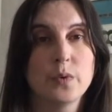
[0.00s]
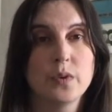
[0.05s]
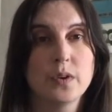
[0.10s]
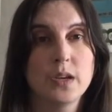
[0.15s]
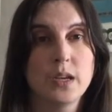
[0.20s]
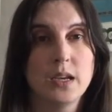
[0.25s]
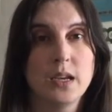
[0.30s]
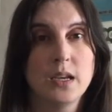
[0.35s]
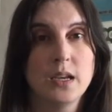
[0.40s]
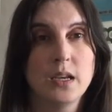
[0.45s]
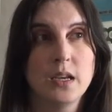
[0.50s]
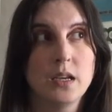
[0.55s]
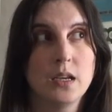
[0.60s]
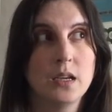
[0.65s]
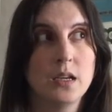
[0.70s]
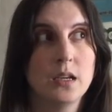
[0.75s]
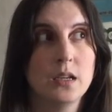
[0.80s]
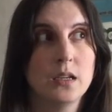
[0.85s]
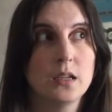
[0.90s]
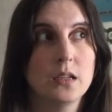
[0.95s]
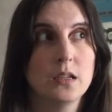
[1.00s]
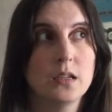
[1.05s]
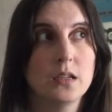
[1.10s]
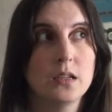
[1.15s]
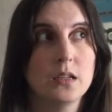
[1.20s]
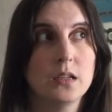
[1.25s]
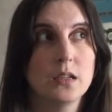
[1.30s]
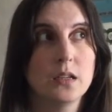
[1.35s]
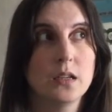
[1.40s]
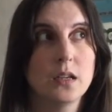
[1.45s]
Pretty
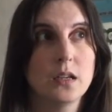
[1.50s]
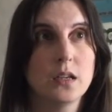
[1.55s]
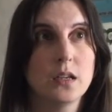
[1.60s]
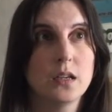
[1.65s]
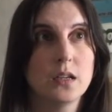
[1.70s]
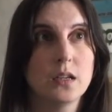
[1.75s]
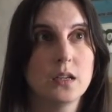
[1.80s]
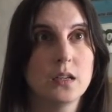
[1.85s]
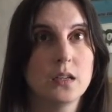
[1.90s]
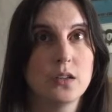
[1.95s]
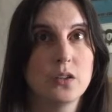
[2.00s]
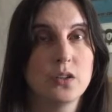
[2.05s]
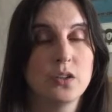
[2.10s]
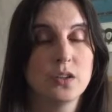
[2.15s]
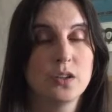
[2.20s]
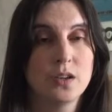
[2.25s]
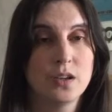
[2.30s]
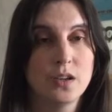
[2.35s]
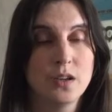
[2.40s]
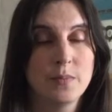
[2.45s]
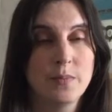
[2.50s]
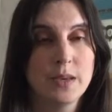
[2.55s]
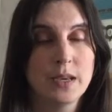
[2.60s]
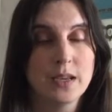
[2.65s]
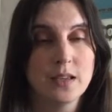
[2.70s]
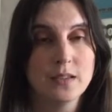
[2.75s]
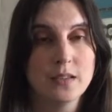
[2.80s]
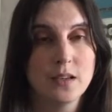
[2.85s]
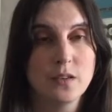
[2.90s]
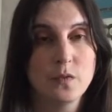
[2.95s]
good
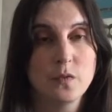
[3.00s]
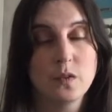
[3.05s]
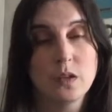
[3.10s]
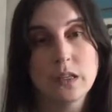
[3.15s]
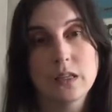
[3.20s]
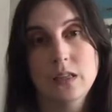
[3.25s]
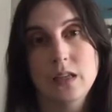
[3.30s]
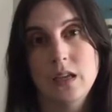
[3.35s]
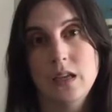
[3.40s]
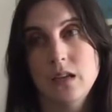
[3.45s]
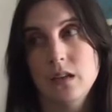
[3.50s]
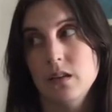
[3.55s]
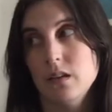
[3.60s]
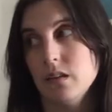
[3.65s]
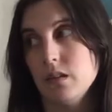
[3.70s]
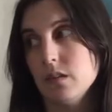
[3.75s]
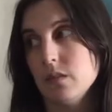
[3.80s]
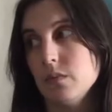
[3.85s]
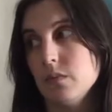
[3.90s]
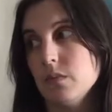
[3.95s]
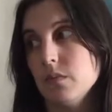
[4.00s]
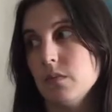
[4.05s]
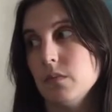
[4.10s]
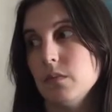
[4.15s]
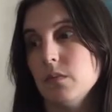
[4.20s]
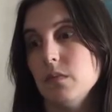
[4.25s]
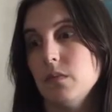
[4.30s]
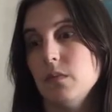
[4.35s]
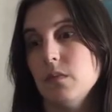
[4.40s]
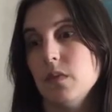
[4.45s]
because I feel like
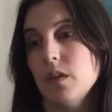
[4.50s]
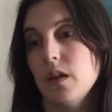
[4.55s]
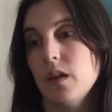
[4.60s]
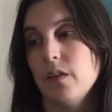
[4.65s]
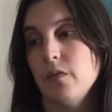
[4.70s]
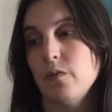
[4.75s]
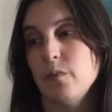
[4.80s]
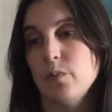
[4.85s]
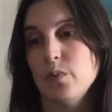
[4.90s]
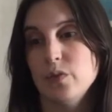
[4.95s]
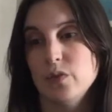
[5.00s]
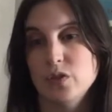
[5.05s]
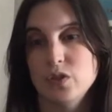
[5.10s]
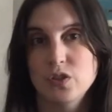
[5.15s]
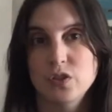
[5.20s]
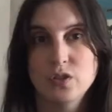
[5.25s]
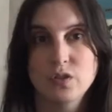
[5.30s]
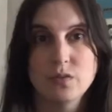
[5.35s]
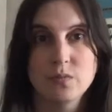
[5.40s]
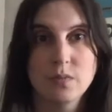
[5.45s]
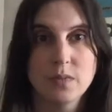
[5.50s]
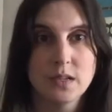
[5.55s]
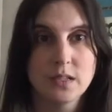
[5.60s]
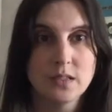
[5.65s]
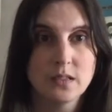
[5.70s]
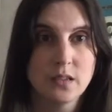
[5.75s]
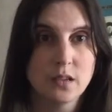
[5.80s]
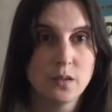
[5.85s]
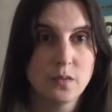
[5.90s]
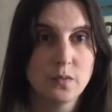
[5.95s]
I've pushed
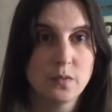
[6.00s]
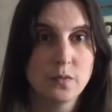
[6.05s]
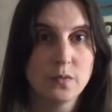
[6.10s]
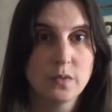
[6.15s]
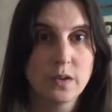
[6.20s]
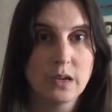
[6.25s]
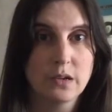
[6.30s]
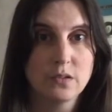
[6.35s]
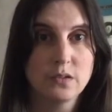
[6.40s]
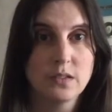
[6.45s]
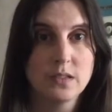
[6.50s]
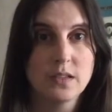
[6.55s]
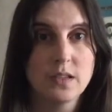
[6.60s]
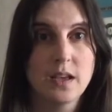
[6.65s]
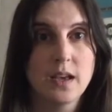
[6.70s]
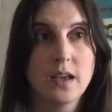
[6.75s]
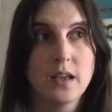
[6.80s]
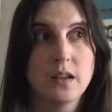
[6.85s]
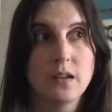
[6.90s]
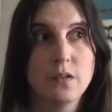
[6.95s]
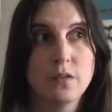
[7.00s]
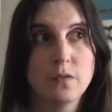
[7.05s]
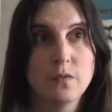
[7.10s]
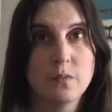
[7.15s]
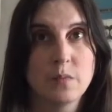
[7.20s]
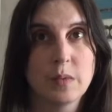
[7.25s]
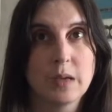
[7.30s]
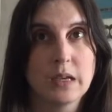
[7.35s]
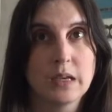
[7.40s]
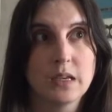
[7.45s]
myself outside of
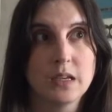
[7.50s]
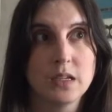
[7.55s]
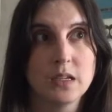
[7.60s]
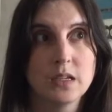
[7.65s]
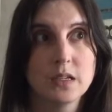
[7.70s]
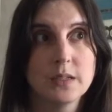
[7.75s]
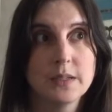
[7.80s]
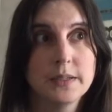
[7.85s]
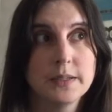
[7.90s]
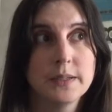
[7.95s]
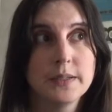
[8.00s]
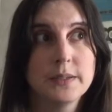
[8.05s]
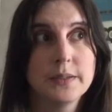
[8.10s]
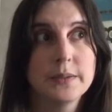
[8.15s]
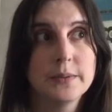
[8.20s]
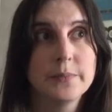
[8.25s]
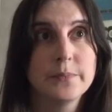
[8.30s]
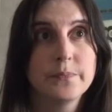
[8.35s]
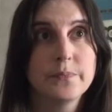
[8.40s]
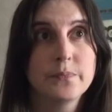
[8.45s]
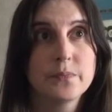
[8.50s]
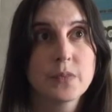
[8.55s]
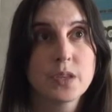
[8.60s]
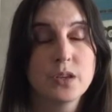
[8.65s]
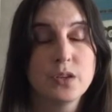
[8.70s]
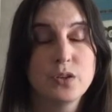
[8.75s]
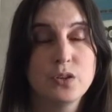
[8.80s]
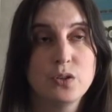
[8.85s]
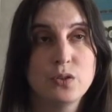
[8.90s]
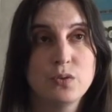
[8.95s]
my
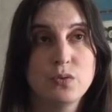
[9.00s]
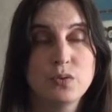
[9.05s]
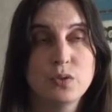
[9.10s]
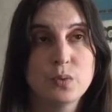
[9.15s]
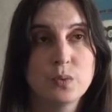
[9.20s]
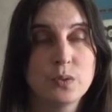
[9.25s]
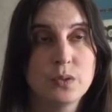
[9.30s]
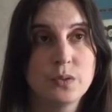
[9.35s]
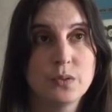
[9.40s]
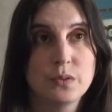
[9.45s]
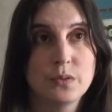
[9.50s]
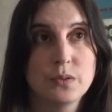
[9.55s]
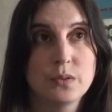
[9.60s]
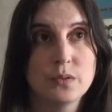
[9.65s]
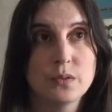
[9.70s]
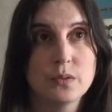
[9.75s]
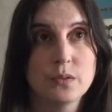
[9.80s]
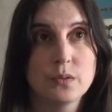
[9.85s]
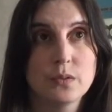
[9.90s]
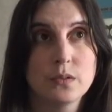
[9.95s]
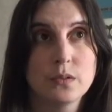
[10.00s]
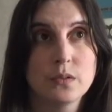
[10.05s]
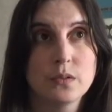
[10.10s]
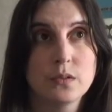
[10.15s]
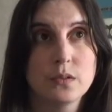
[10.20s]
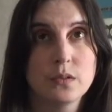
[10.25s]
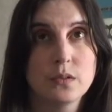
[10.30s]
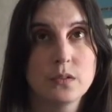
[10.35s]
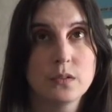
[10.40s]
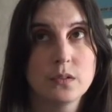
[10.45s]
usual
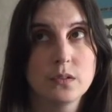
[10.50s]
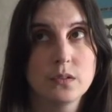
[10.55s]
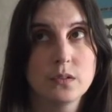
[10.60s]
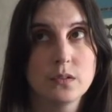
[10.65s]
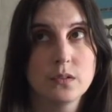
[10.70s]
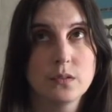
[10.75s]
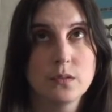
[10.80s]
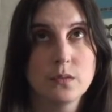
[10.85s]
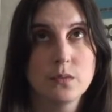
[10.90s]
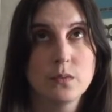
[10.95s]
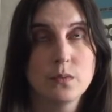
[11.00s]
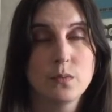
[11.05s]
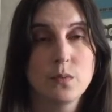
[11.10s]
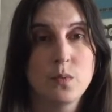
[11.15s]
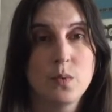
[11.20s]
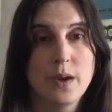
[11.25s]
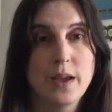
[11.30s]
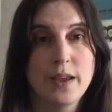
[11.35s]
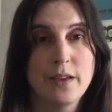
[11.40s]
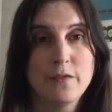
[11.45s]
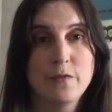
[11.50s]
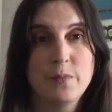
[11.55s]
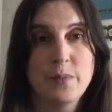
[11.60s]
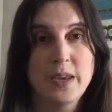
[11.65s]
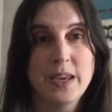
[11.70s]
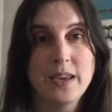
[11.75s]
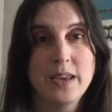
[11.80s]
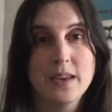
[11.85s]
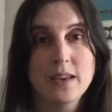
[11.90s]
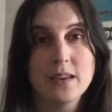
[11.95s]
way of
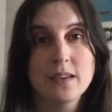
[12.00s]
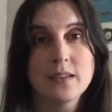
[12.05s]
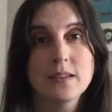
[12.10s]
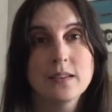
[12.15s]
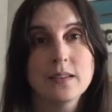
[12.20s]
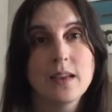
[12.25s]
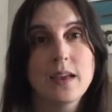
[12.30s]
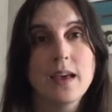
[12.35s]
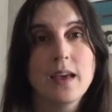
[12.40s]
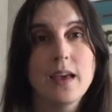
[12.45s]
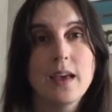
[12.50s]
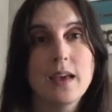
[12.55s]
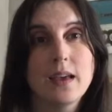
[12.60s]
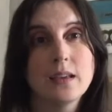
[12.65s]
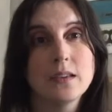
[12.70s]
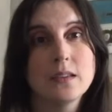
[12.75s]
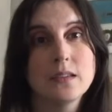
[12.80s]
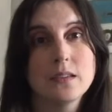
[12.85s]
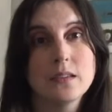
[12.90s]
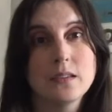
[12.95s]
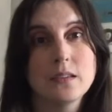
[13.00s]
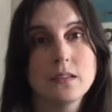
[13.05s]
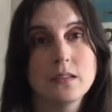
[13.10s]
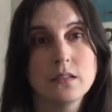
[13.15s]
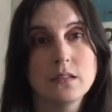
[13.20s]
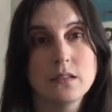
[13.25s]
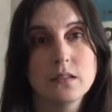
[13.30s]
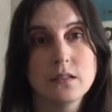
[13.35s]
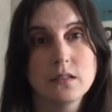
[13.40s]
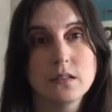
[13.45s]
being at
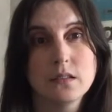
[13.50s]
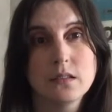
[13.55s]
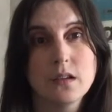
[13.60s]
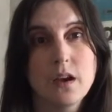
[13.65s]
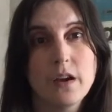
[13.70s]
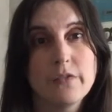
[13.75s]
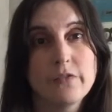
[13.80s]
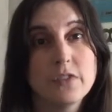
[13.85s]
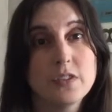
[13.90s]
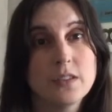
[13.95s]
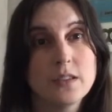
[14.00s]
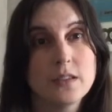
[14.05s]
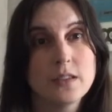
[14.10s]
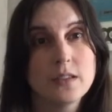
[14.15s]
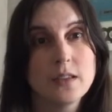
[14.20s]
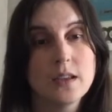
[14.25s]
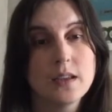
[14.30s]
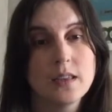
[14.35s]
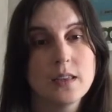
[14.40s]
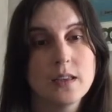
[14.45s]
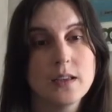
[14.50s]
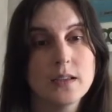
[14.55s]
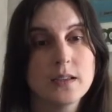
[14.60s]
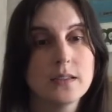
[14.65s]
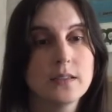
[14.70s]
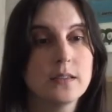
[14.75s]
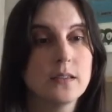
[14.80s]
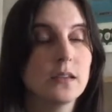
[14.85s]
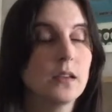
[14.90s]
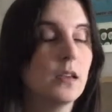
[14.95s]
conferences like
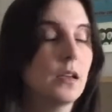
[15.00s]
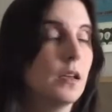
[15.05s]
this